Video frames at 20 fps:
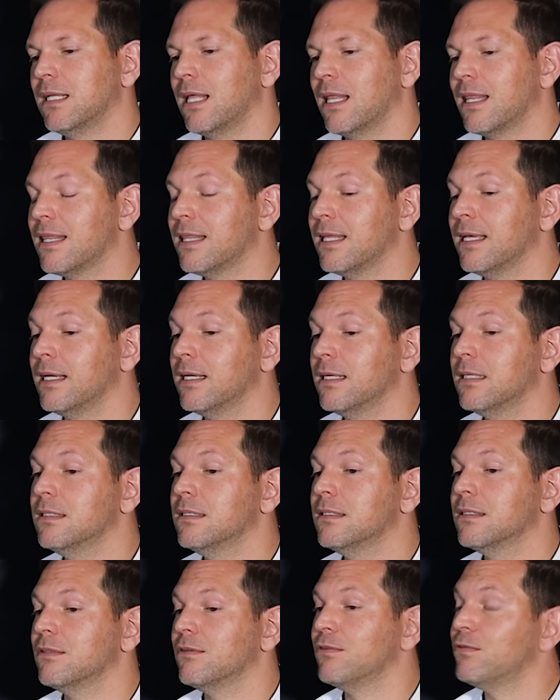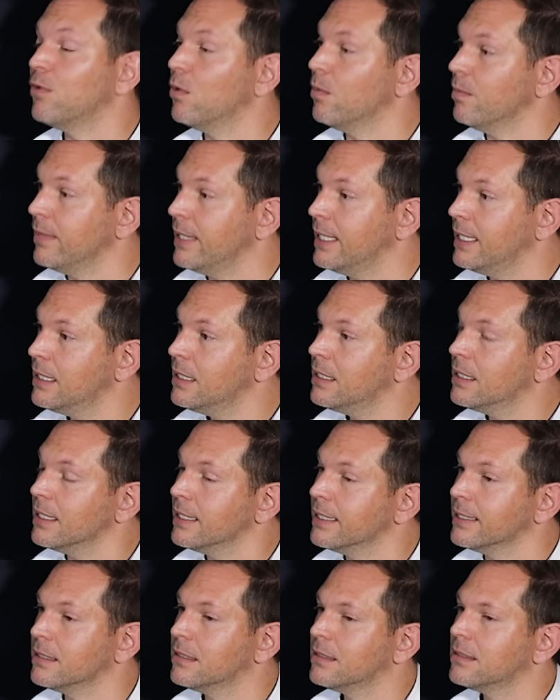thing for me
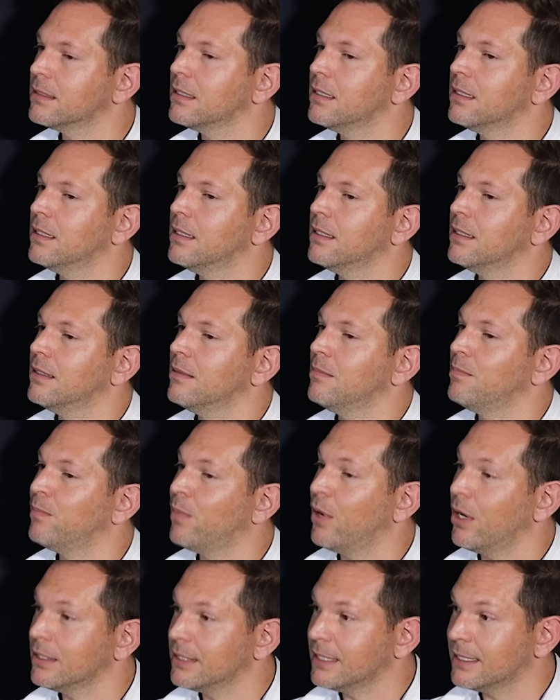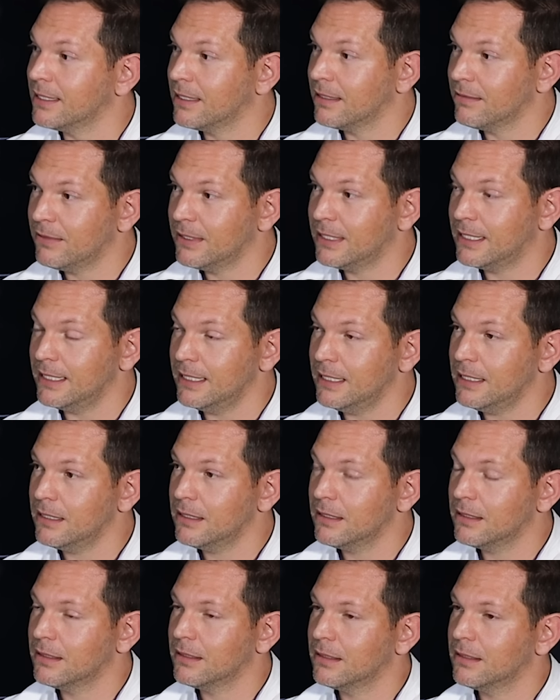is
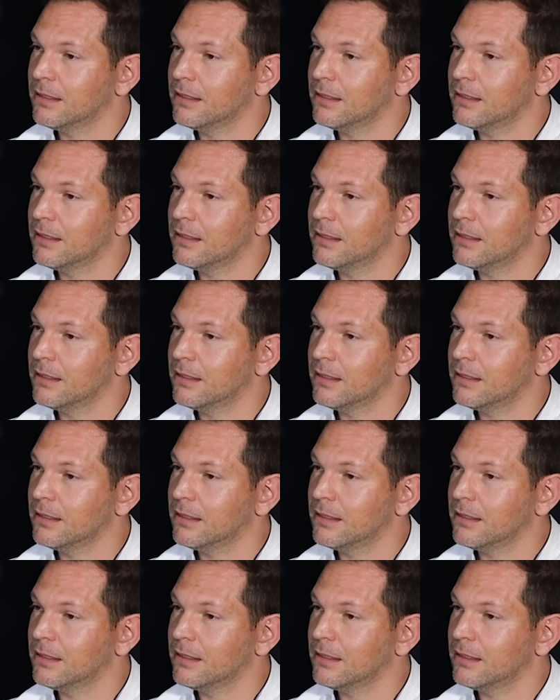positivity